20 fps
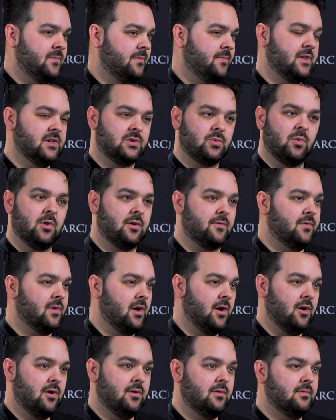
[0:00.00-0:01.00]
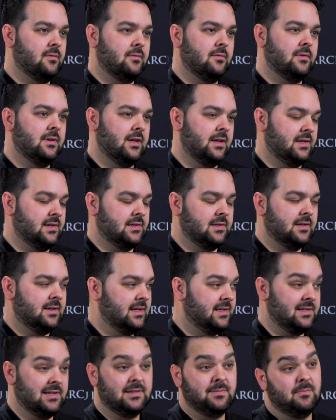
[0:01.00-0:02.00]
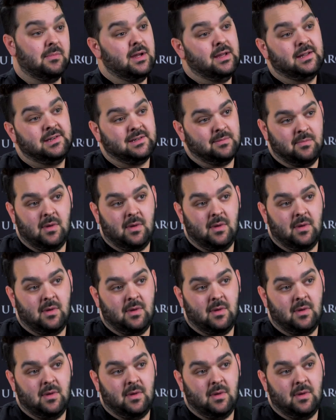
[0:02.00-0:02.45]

this workflow it's a